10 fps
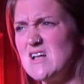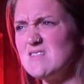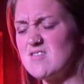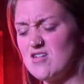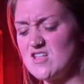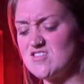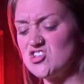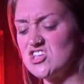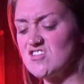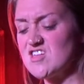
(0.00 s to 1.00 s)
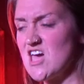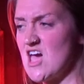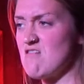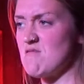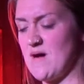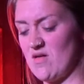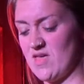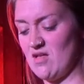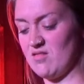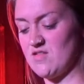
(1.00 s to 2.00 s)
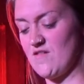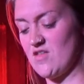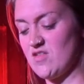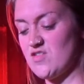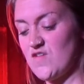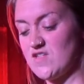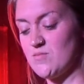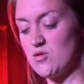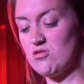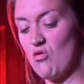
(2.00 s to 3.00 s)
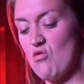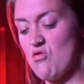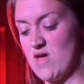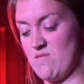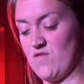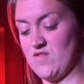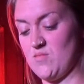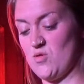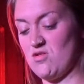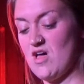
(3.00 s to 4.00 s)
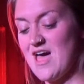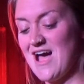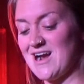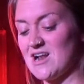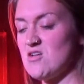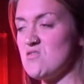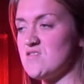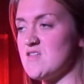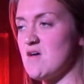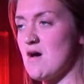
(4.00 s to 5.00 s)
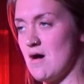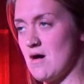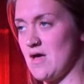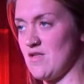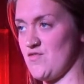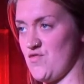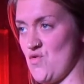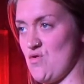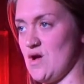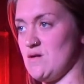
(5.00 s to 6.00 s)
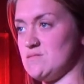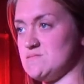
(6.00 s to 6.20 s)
Decides that she doesn't care about the ills of others, visible or invisible, and closes her eyes for her.